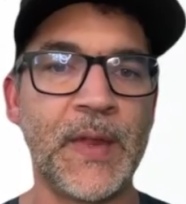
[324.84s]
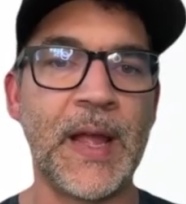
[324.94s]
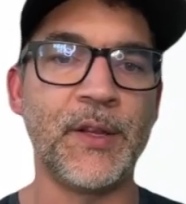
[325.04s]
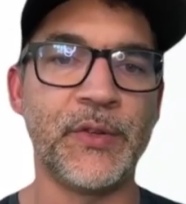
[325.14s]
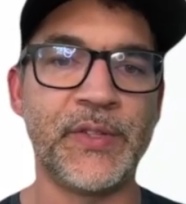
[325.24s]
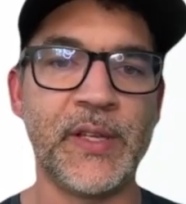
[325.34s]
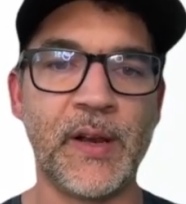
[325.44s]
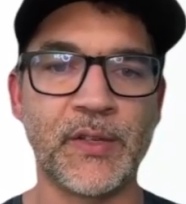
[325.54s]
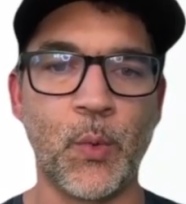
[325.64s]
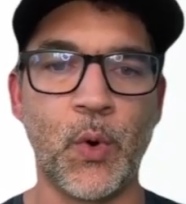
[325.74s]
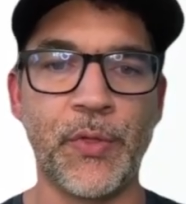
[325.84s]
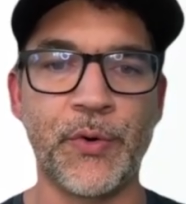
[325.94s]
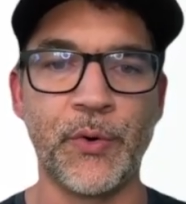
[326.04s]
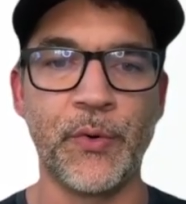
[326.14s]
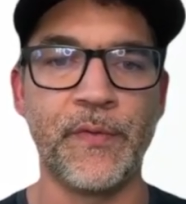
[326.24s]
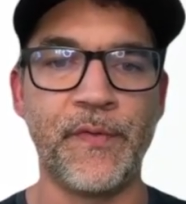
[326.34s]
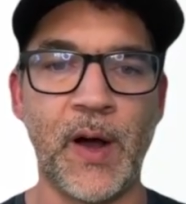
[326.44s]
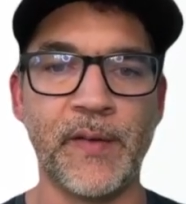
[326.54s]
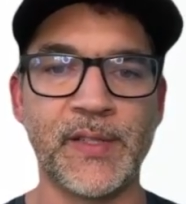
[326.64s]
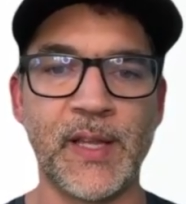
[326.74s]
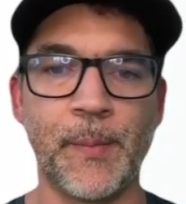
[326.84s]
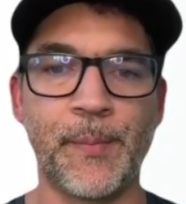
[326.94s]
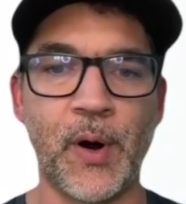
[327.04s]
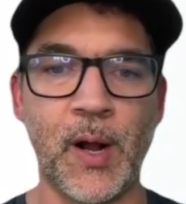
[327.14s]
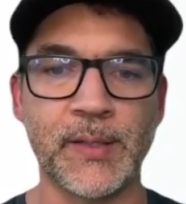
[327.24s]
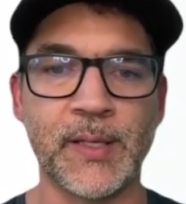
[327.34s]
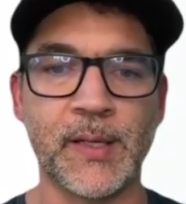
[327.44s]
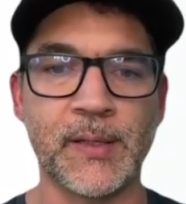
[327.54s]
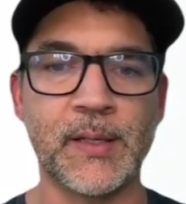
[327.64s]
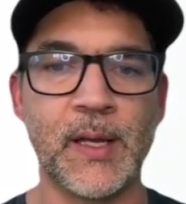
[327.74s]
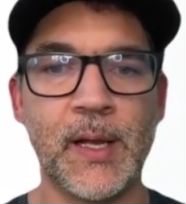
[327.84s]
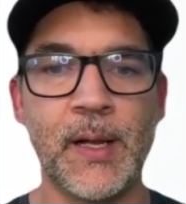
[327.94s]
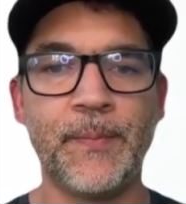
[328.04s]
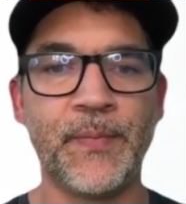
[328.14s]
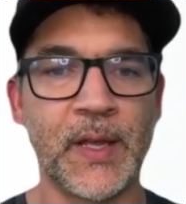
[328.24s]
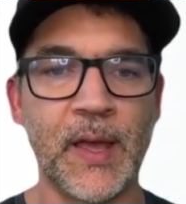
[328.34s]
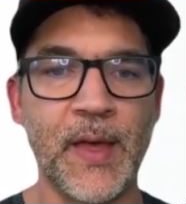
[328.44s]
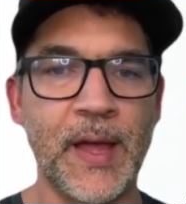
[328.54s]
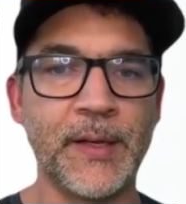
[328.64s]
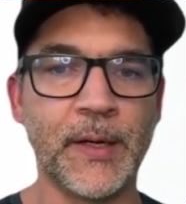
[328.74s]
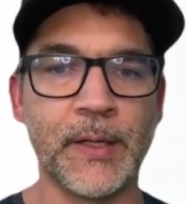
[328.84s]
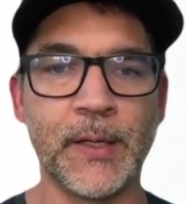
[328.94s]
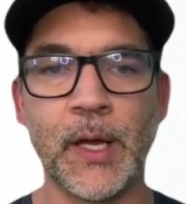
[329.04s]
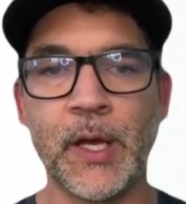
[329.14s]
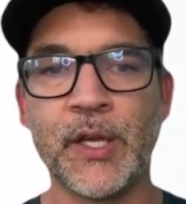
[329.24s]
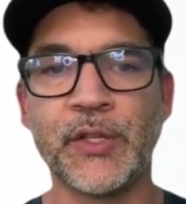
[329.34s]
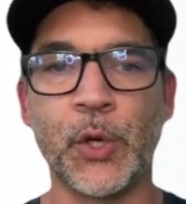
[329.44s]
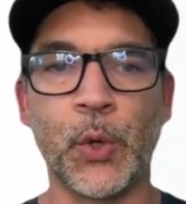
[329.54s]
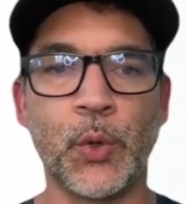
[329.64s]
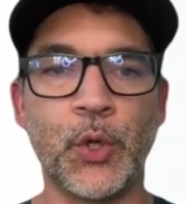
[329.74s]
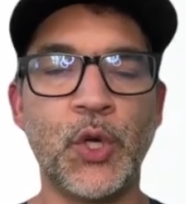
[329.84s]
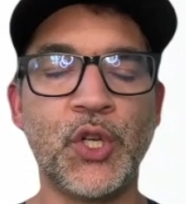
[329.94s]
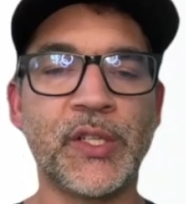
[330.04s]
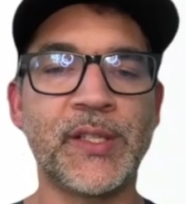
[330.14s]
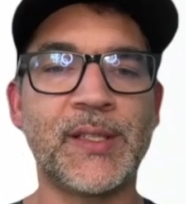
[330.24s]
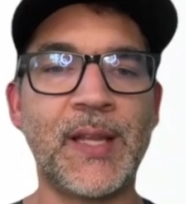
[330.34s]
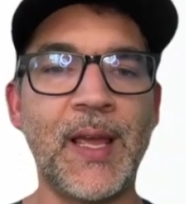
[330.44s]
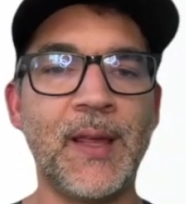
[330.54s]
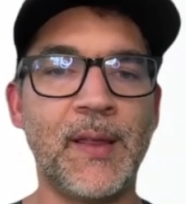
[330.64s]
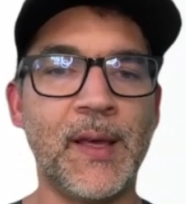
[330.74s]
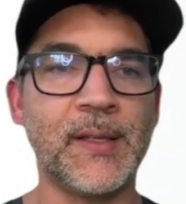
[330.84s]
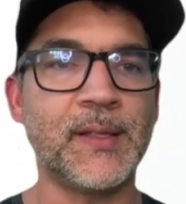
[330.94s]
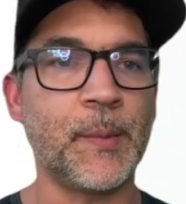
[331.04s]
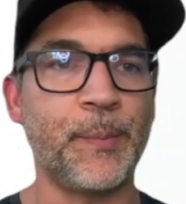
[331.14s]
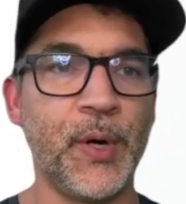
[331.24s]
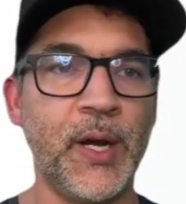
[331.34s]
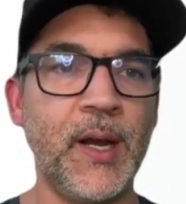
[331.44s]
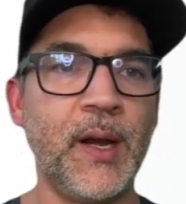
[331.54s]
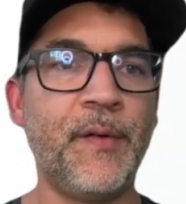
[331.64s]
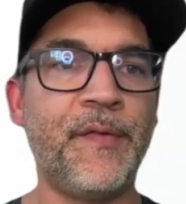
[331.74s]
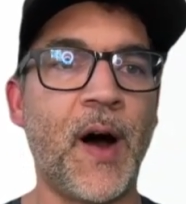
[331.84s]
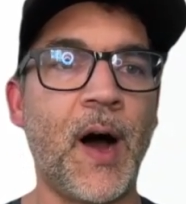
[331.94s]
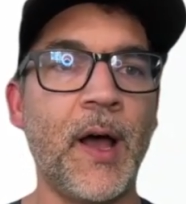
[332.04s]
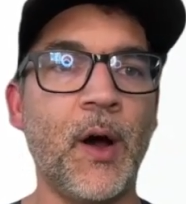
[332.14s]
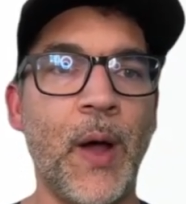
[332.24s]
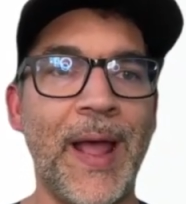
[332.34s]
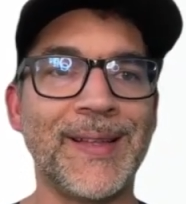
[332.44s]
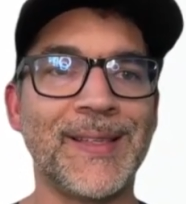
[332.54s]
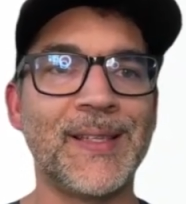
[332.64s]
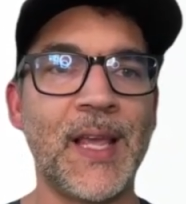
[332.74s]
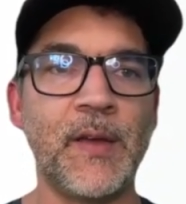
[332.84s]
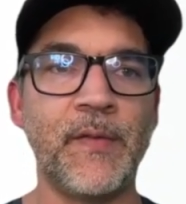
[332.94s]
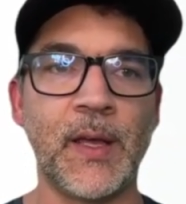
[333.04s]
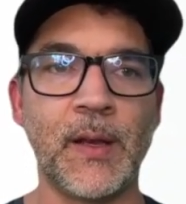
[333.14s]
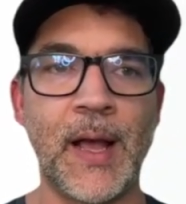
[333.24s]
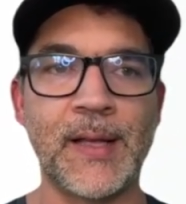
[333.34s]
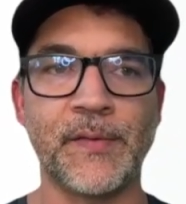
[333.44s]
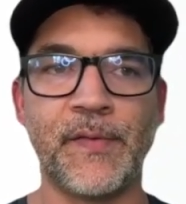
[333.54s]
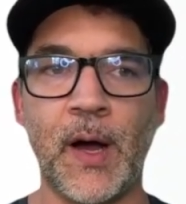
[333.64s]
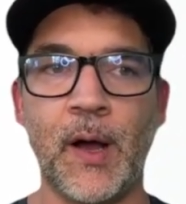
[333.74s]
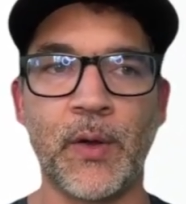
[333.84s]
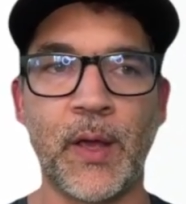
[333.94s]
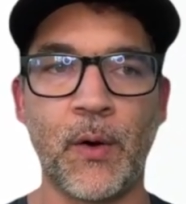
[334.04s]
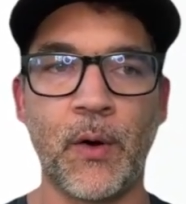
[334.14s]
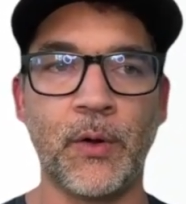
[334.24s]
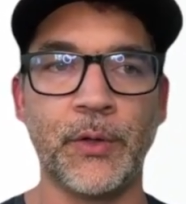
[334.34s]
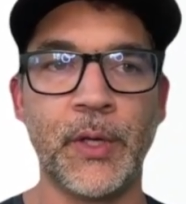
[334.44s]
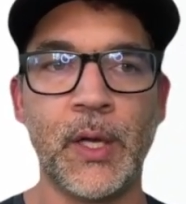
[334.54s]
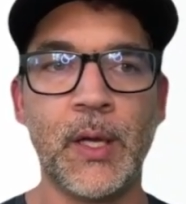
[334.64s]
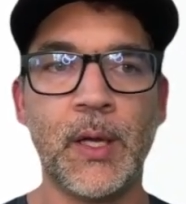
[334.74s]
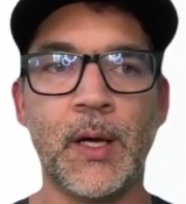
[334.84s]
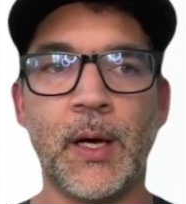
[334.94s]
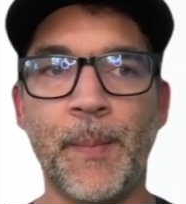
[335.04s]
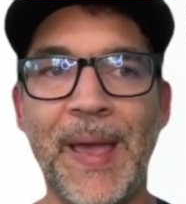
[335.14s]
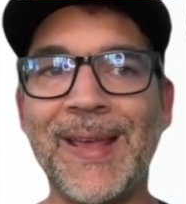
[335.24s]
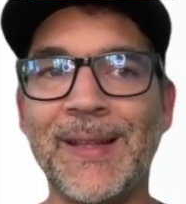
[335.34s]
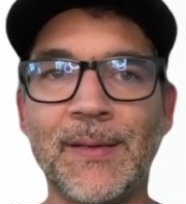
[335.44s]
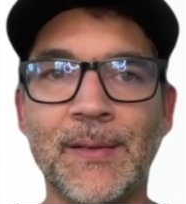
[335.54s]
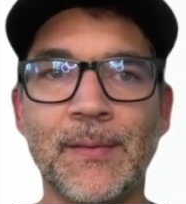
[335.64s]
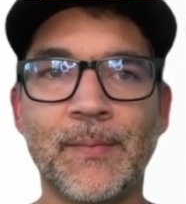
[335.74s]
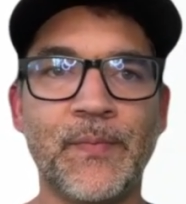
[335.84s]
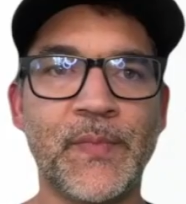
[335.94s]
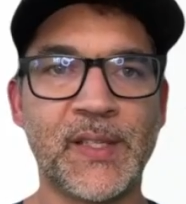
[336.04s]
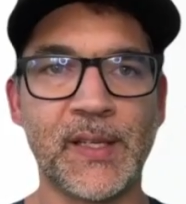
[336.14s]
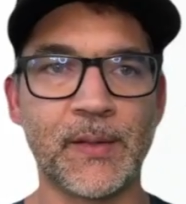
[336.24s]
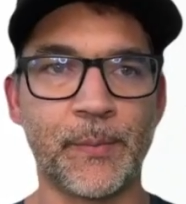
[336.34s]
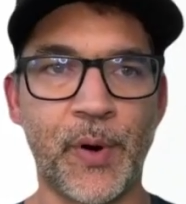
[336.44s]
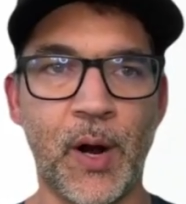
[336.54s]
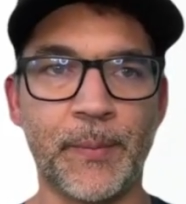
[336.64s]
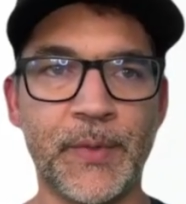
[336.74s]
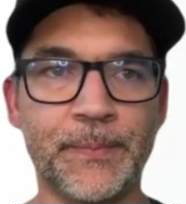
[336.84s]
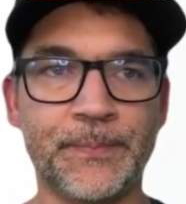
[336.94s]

And you see there's a 1 through 5 step process to get that done. So you could just take this, put it in a file, and save it as a file called main system prompt.